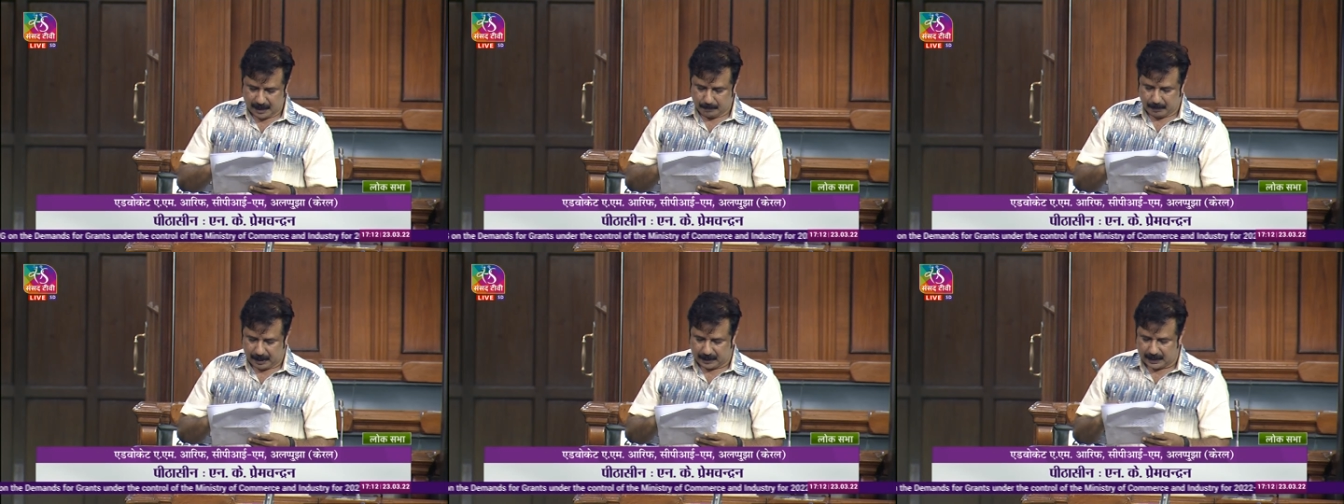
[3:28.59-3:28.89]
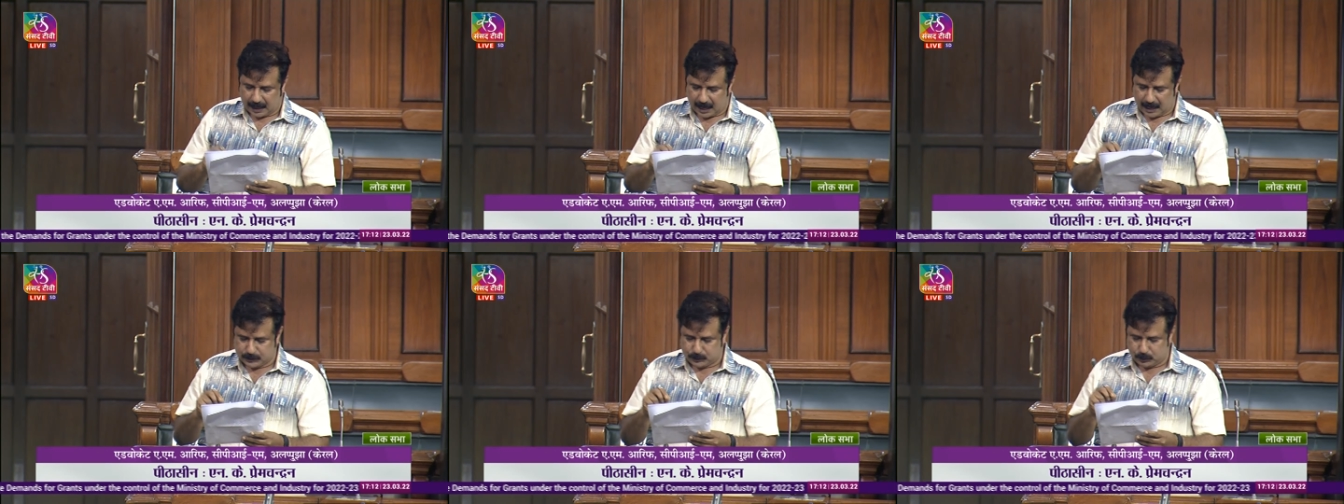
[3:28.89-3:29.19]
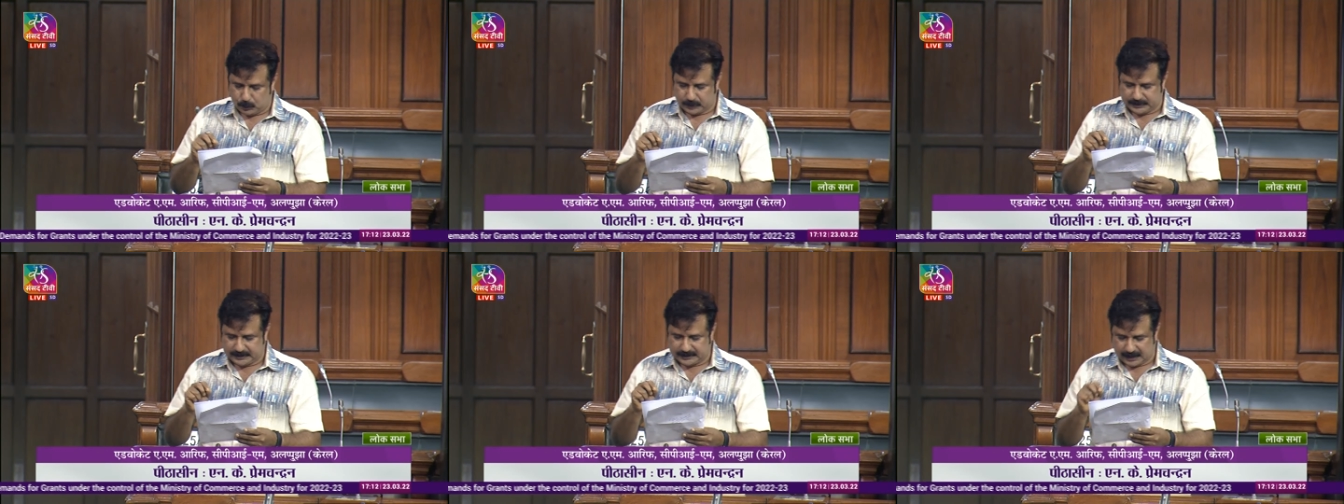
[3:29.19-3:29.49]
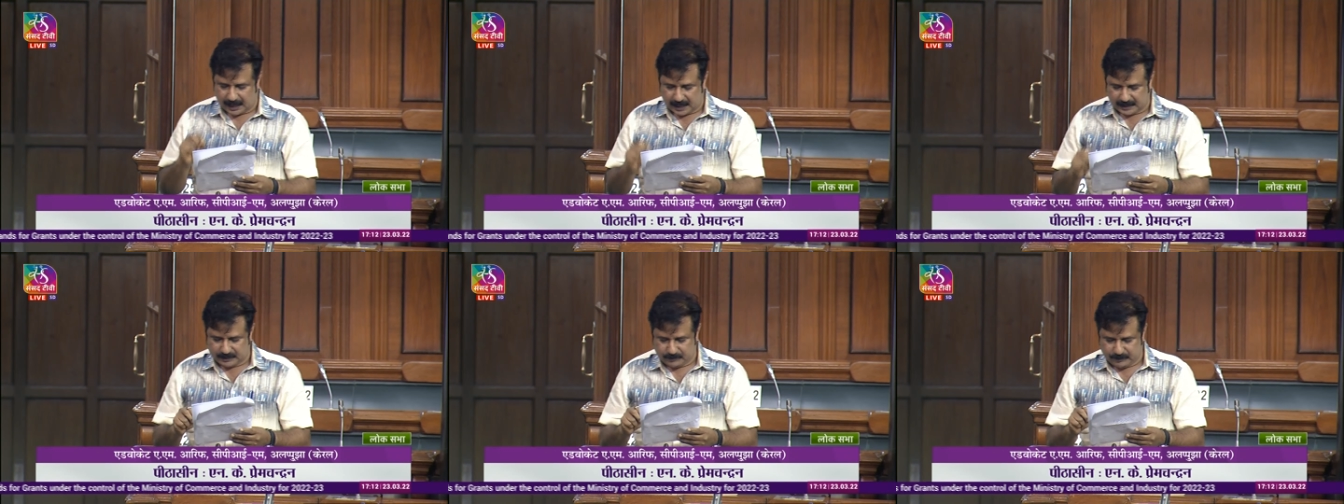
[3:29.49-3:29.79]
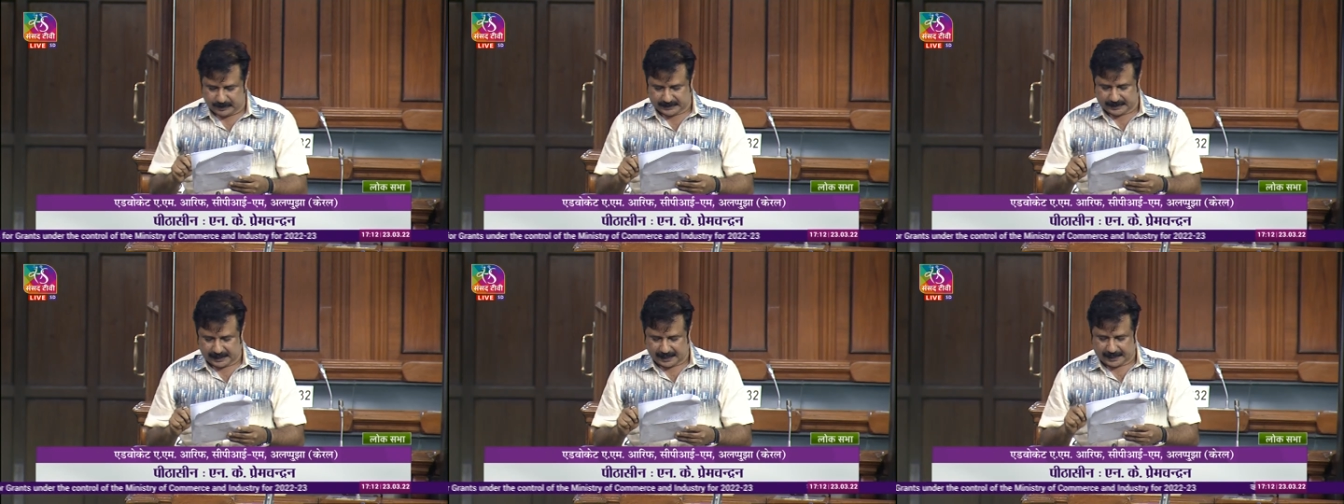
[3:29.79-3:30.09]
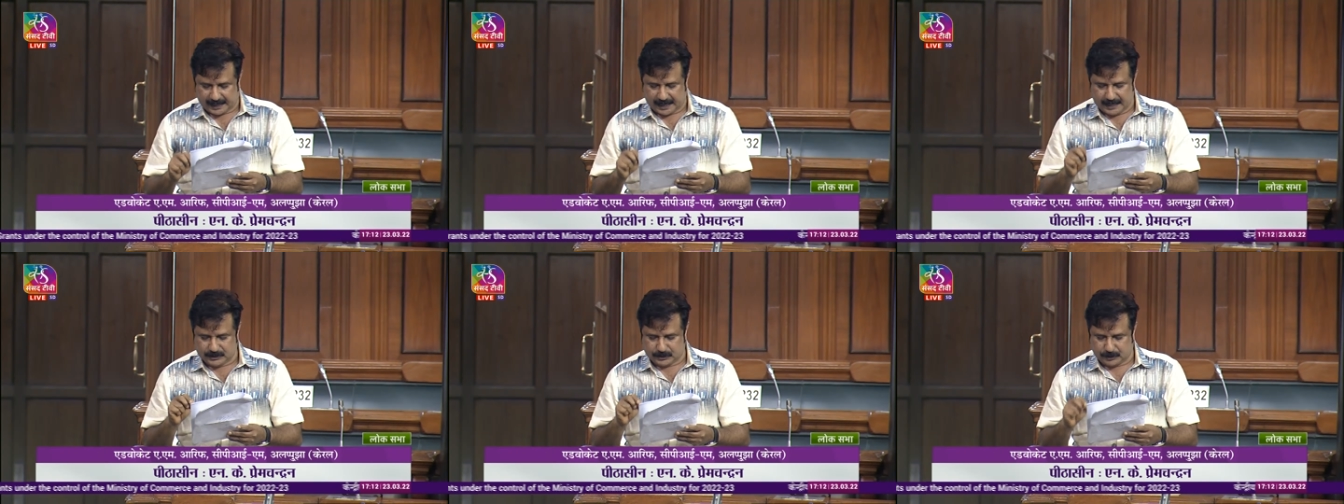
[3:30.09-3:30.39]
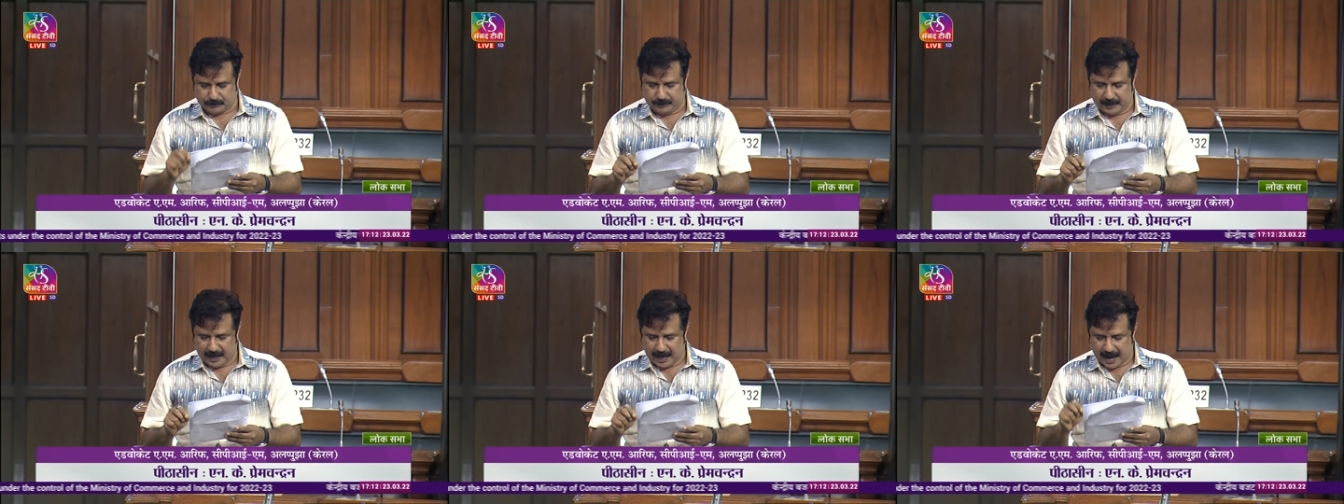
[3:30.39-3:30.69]
but also charged with the rates
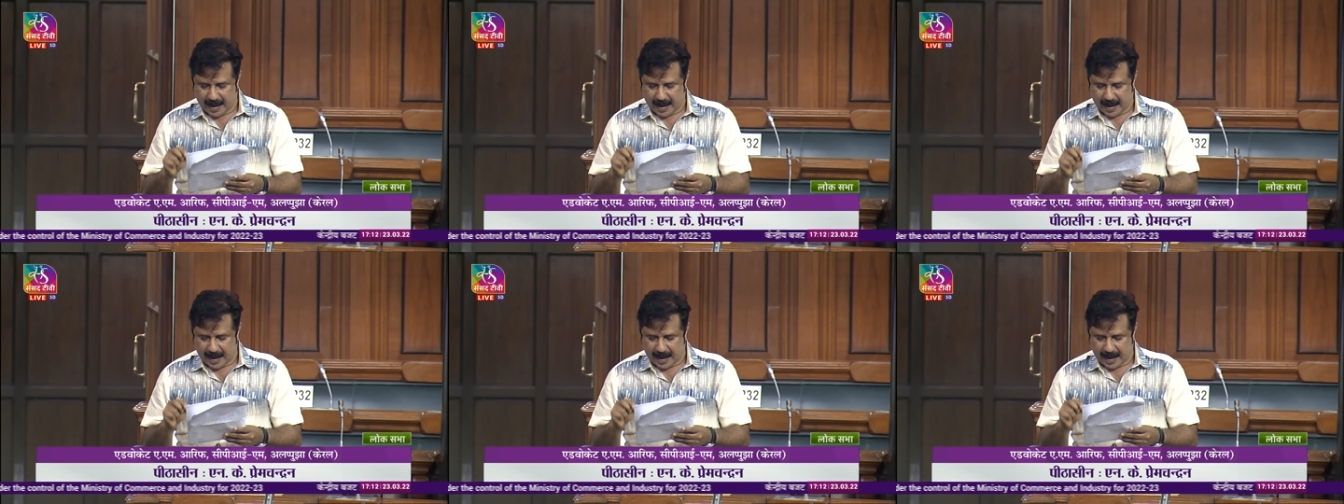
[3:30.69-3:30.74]
of